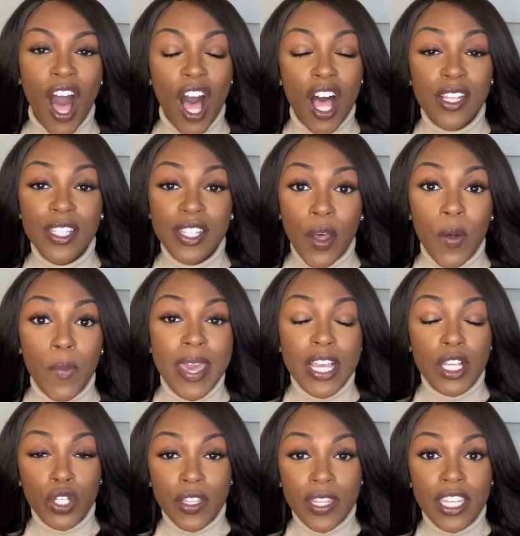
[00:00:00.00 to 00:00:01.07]
Also,
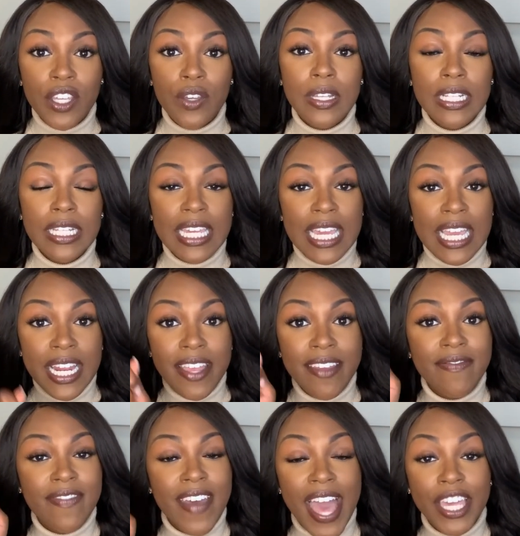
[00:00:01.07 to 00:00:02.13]
make sure that you clean
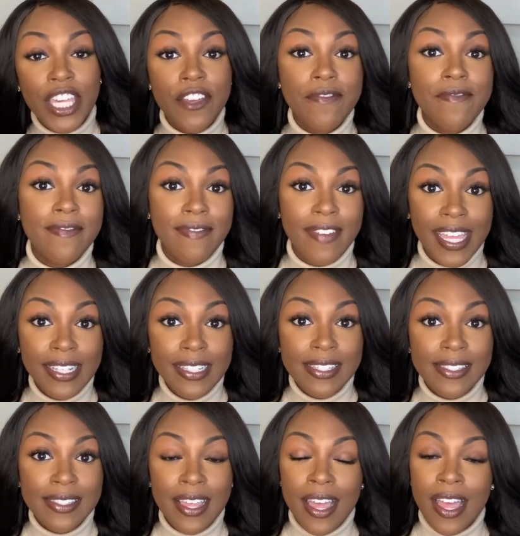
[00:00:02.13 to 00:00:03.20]
and vacuum
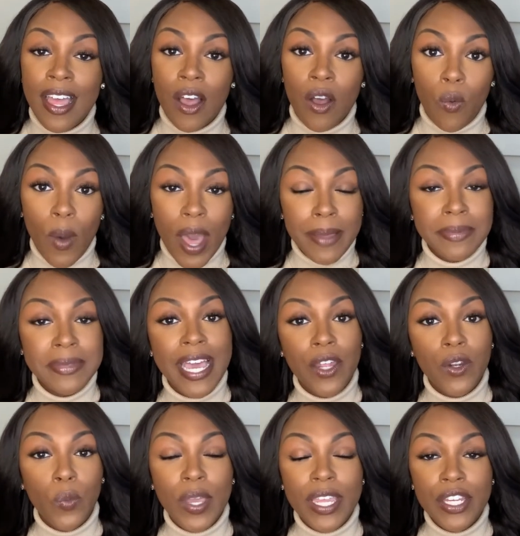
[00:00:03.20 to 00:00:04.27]
vents, wipe
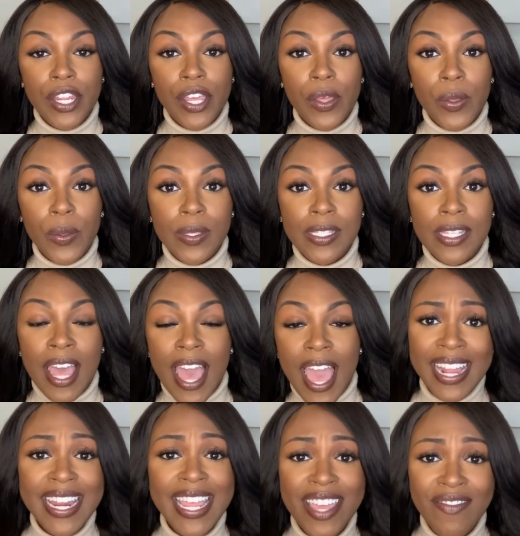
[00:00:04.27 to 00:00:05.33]
down windows,
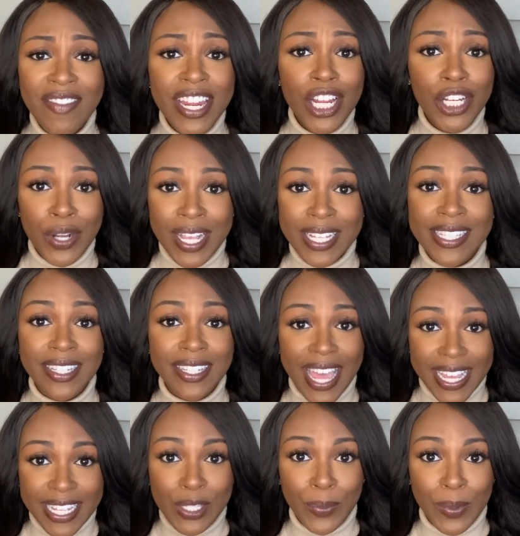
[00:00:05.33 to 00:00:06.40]
and even address
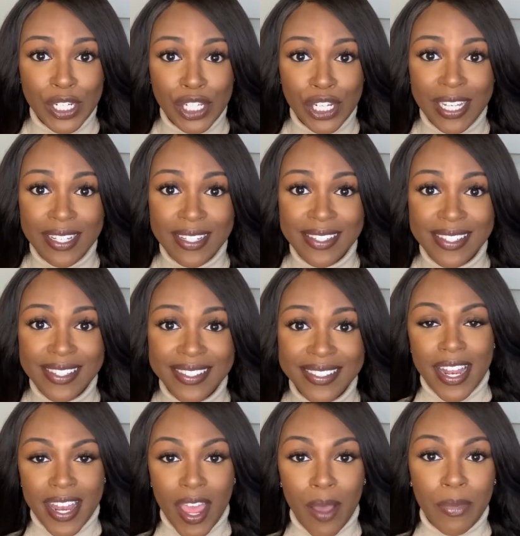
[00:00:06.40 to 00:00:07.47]
light switches.
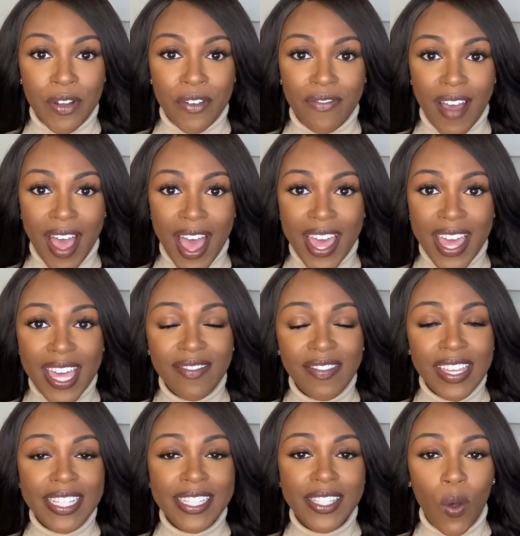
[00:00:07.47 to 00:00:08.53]
Number 5
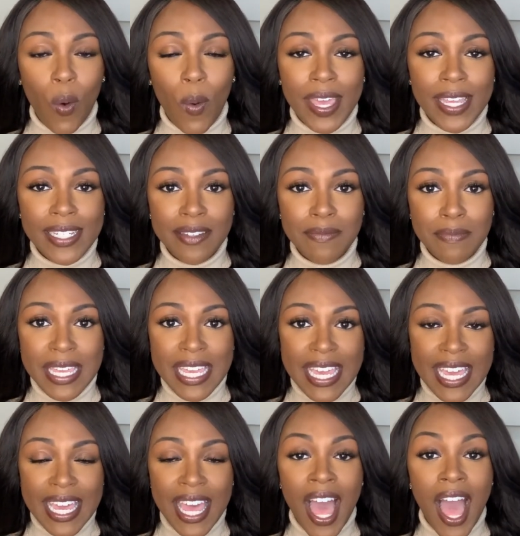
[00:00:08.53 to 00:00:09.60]
is going to
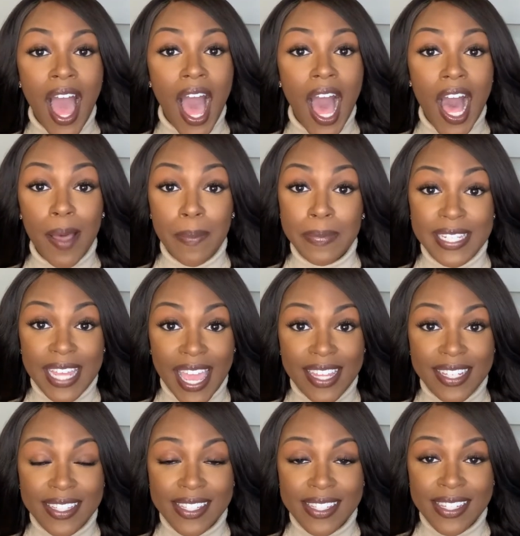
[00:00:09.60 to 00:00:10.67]
be
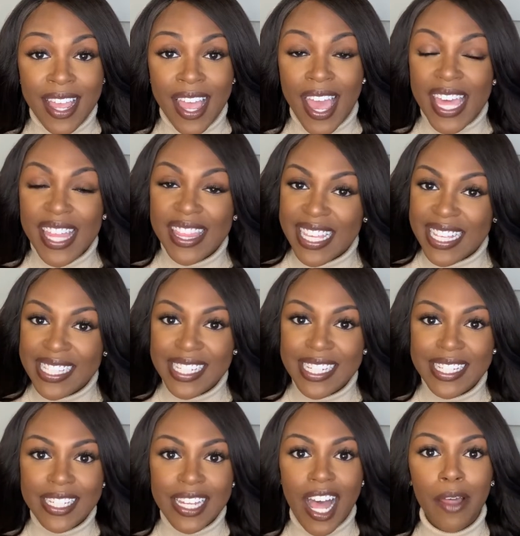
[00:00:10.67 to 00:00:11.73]
updates. And this
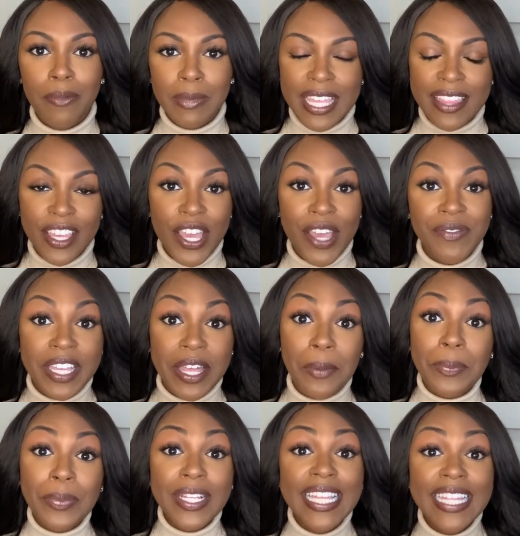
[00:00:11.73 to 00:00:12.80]
does not mean that you have to
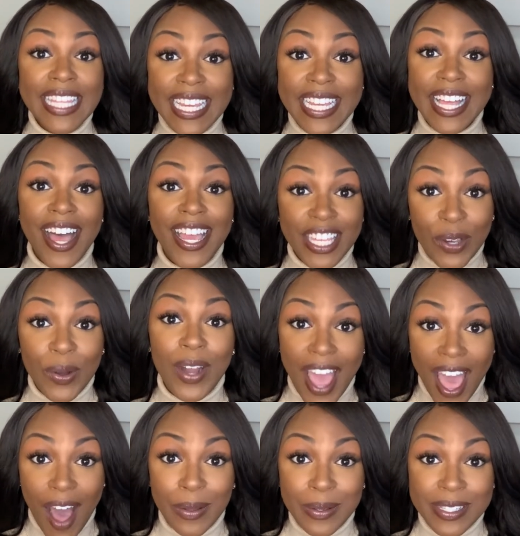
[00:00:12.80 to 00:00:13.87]
completely gut your
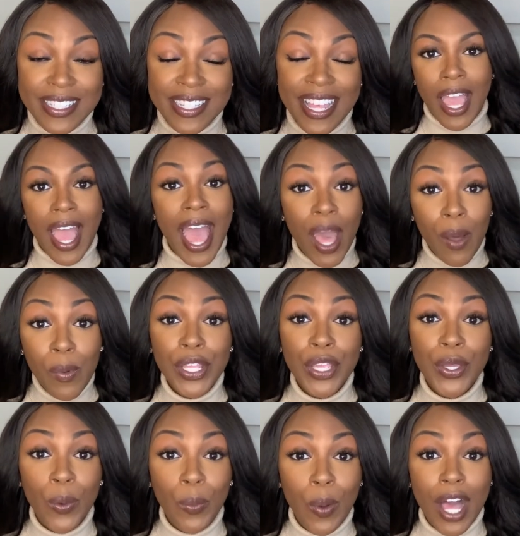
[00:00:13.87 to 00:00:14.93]
house. I
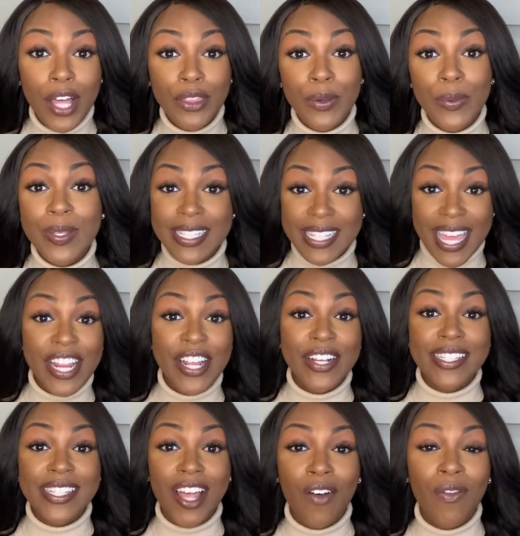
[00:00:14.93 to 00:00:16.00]
want you to walk through and say to
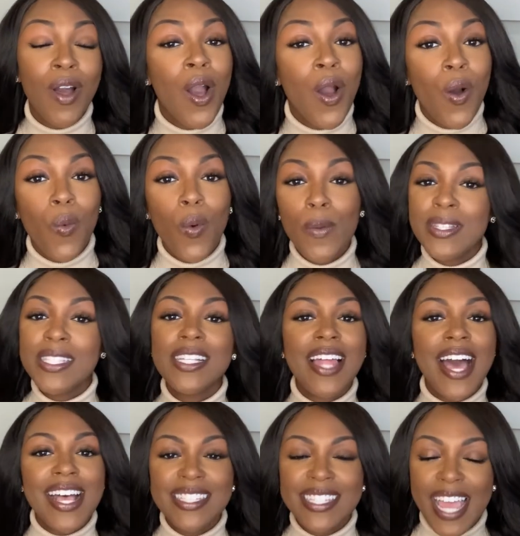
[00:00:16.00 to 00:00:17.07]
yourself, What was the
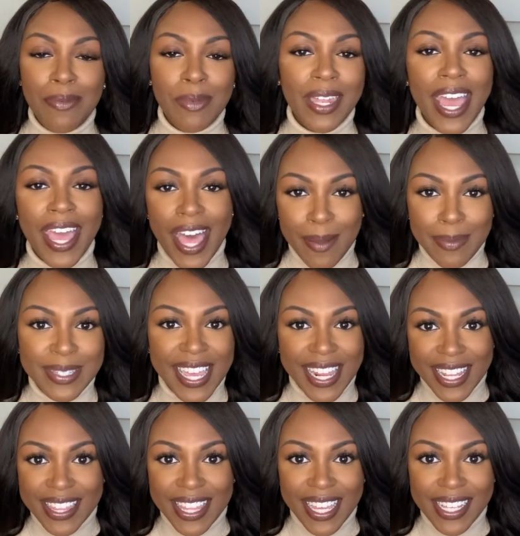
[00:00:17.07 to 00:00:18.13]
last time that I
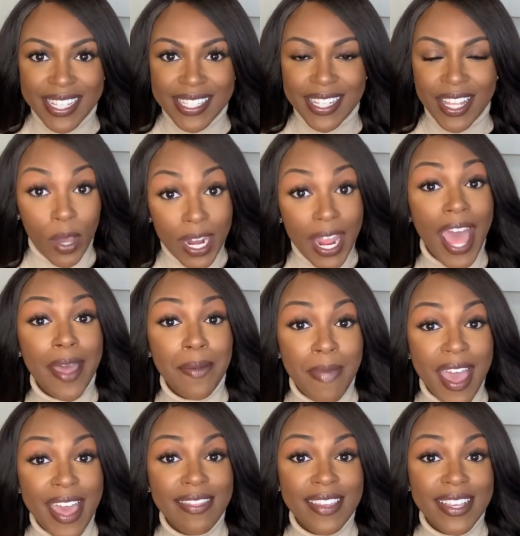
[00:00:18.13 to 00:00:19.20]
updated this? Would I
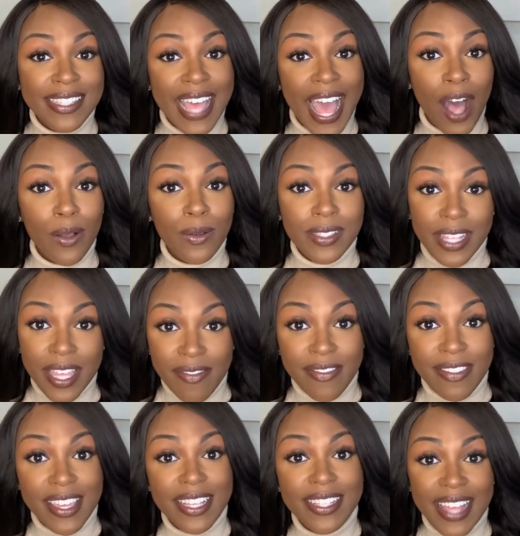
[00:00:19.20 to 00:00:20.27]
buy this house if
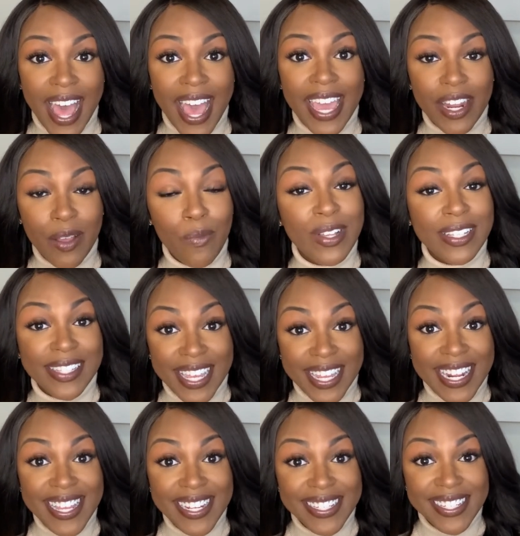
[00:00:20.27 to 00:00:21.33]
this item was
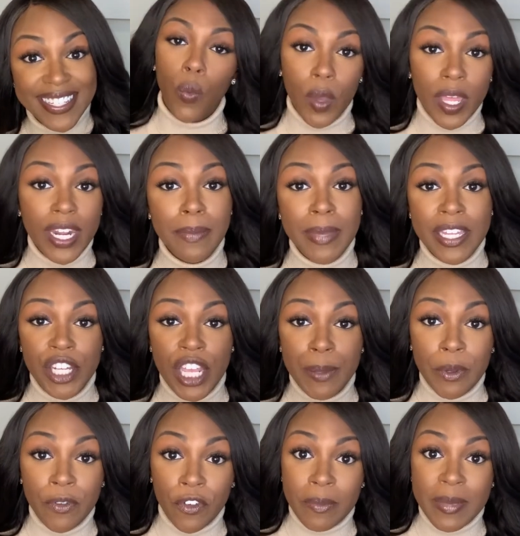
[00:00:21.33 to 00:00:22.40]
in it? Would it be
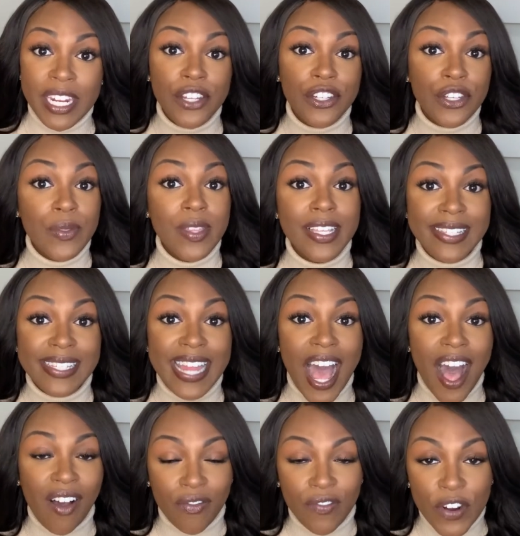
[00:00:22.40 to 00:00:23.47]
cheaper for me to do this
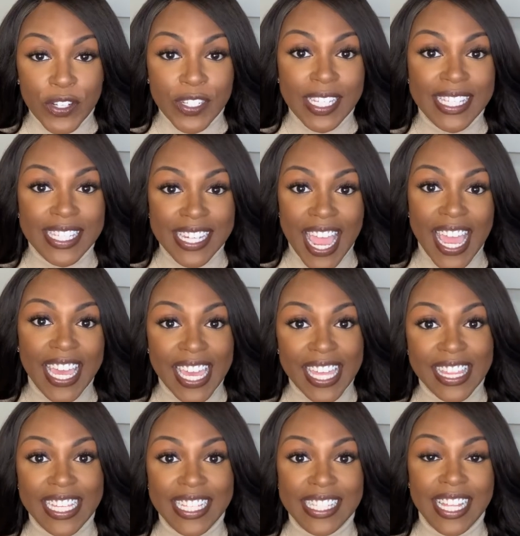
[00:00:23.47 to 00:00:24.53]
now versus
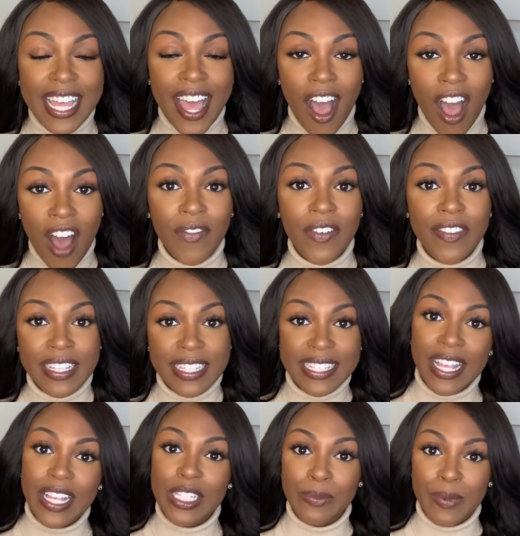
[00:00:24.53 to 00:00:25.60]
taking this off of the
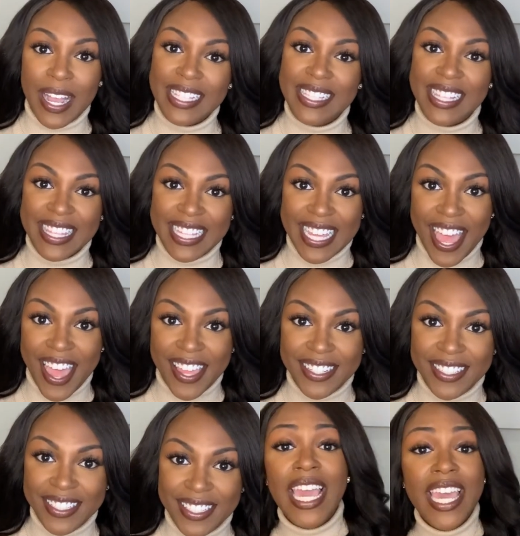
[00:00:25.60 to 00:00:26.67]
sales price in the end?
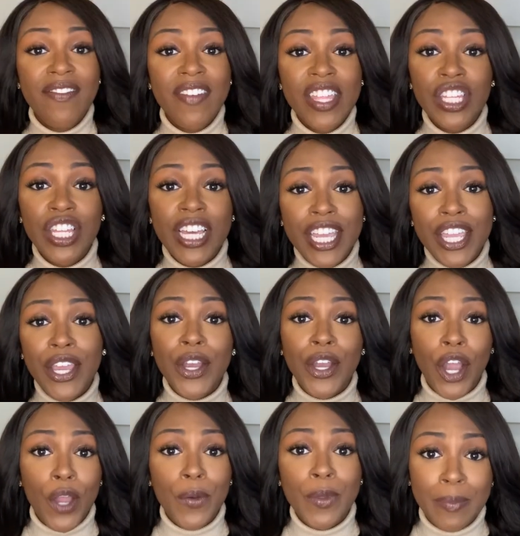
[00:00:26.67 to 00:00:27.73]
Even look at your
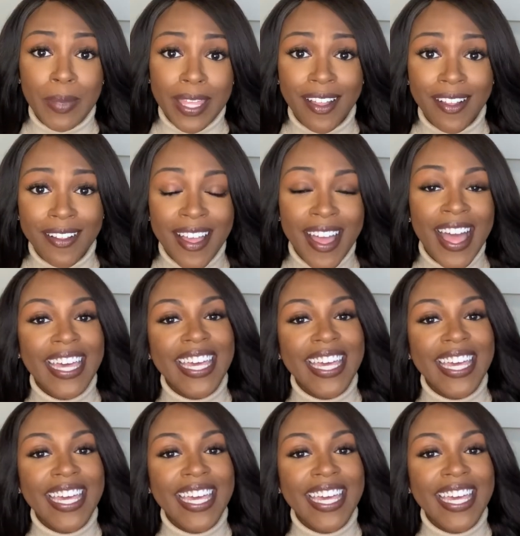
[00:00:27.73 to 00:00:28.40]
curb appeal.